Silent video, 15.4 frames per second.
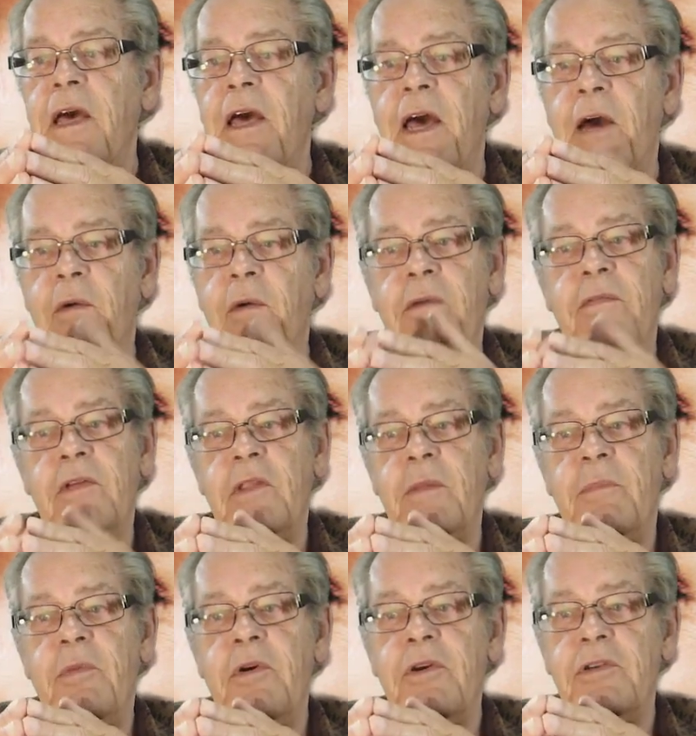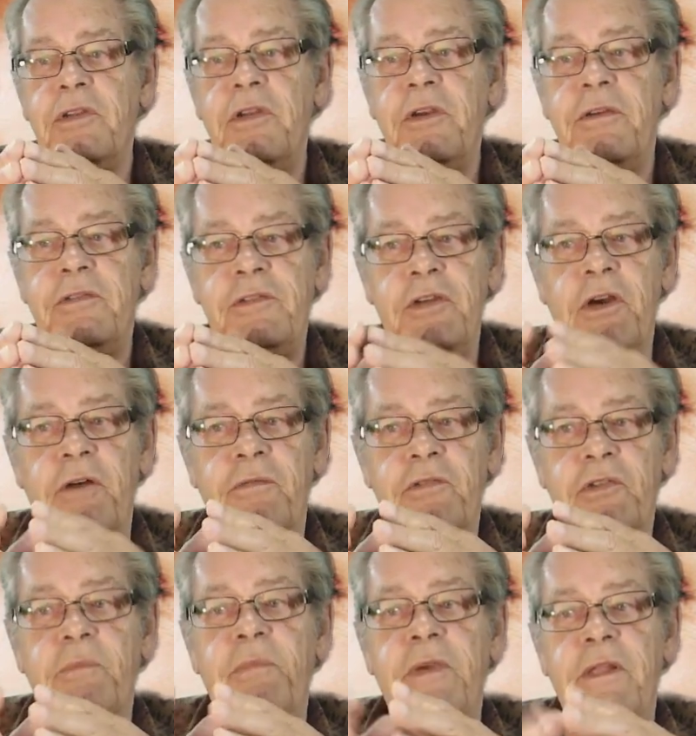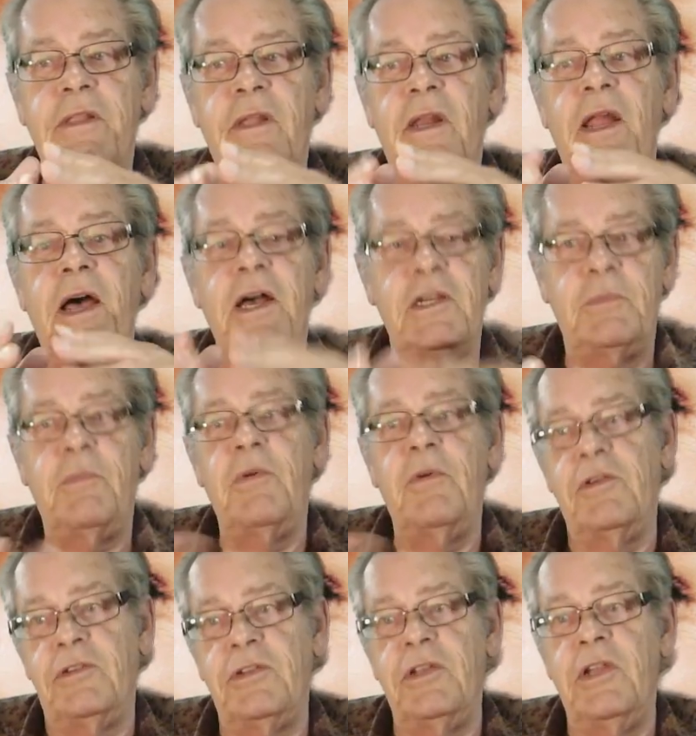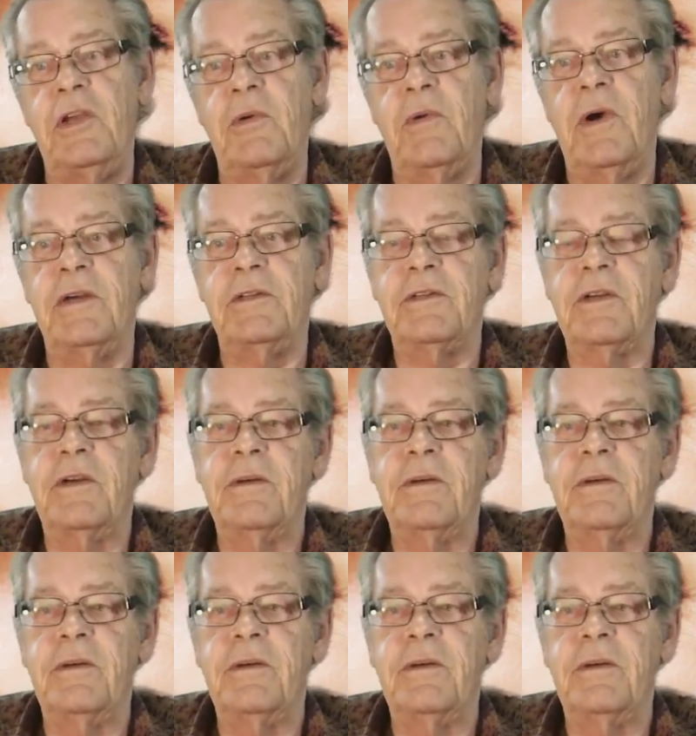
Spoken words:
However, the person herself should be the last person you ask.